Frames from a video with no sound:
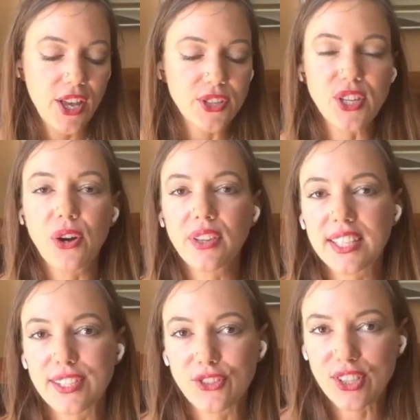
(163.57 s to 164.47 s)
So
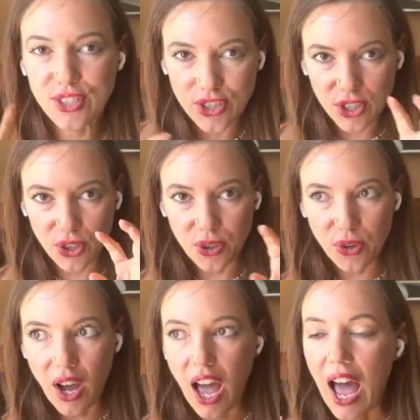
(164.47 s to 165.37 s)
this is just
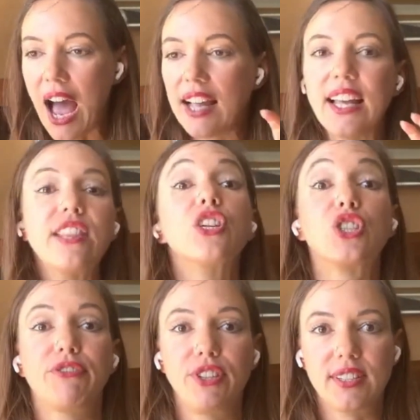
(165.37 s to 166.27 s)
to highlight the
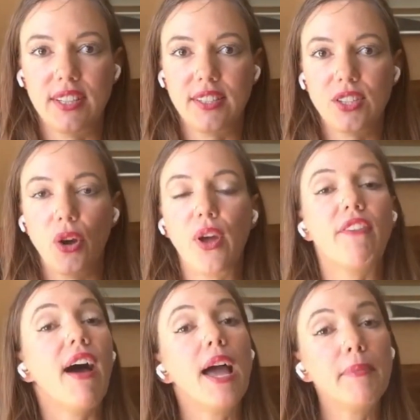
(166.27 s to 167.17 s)
differences. So
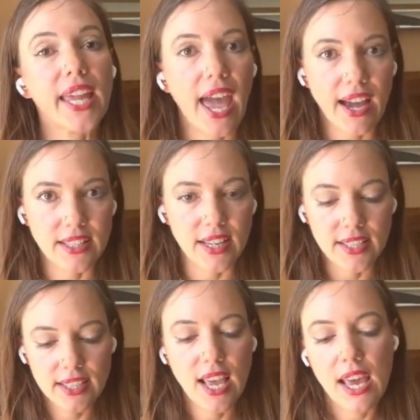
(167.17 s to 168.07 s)
if I'm a
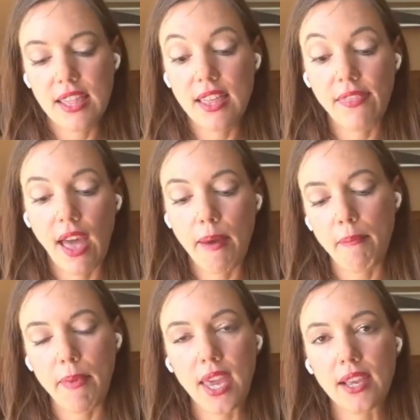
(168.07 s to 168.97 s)
cactus, then
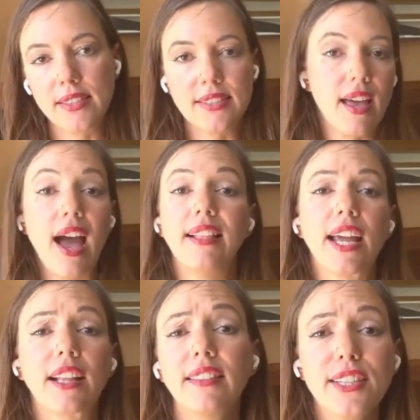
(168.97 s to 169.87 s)
that means that I
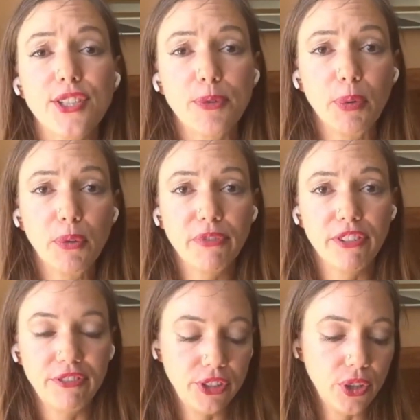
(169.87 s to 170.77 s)
like lizard poop for
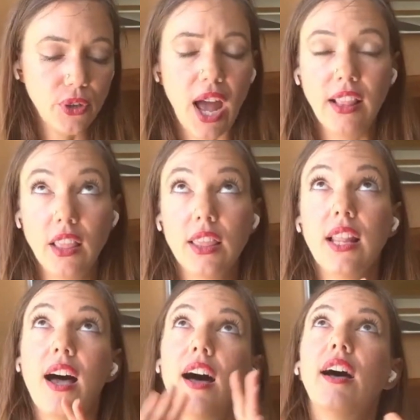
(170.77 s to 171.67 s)
food. I
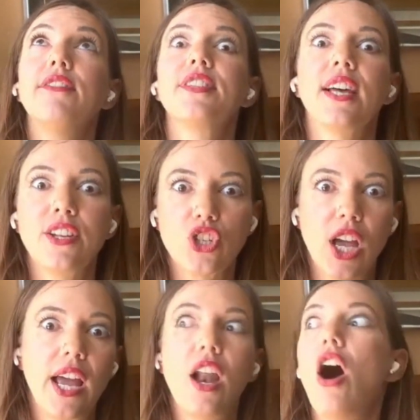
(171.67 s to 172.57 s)
love
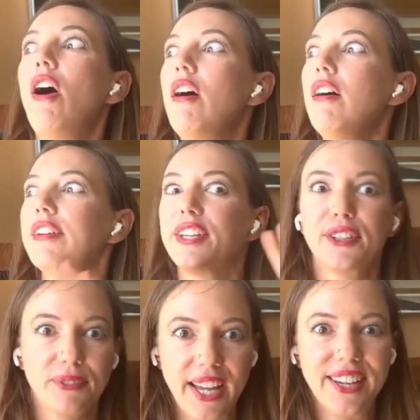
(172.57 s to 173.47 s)
sunshine all
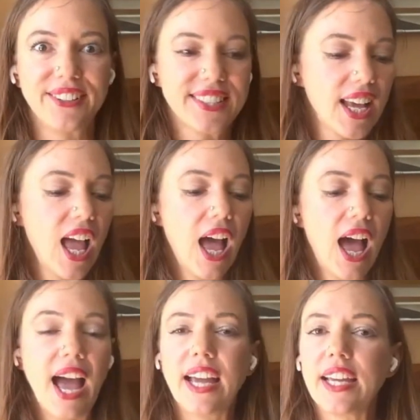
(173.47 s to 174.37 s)
year round.
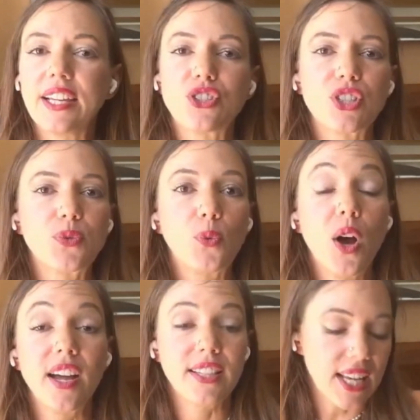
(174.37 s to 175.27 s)
I just
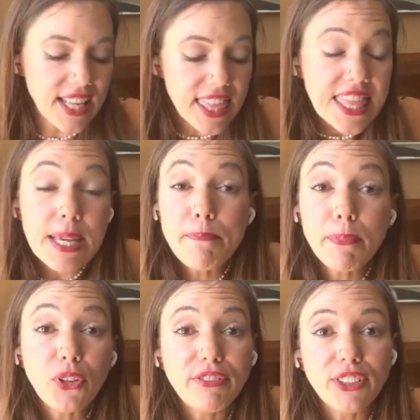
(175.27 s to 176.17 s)
want a
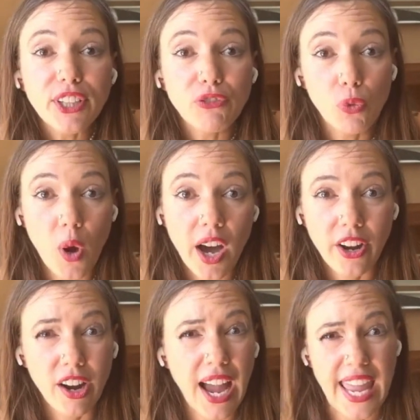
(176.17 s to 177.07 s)
thimble full of
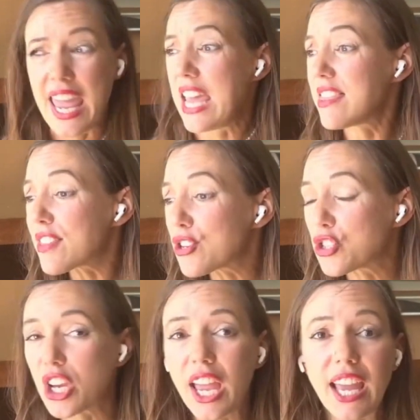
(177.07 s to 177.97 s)
water. I hate the
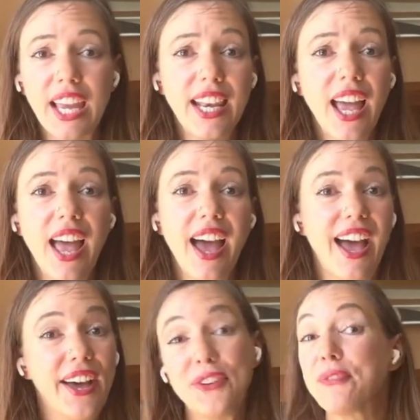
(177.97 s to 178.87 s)
shade,
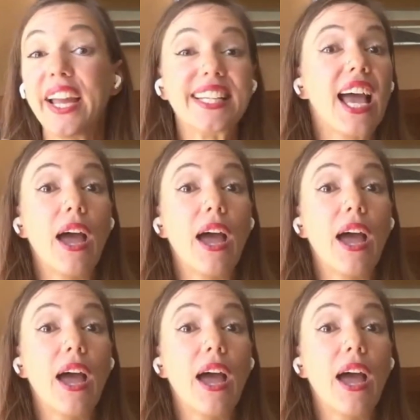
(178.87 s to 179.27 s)
right?